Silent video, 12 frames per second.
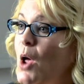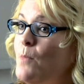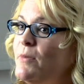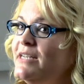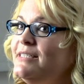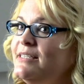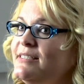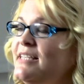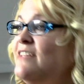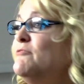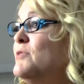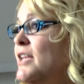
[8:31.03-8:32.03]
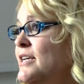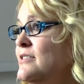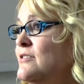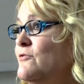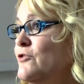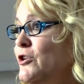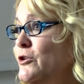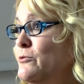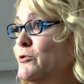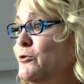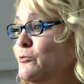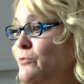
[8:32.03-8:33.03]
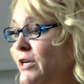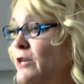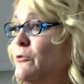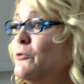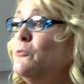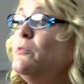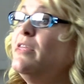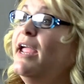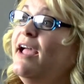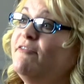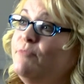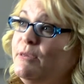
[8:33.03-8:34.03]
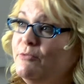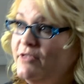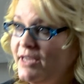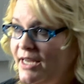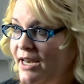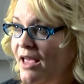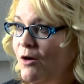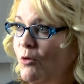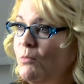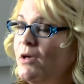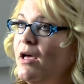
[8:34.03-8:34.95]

but it's a safe place for you to regroup. They have people that can help.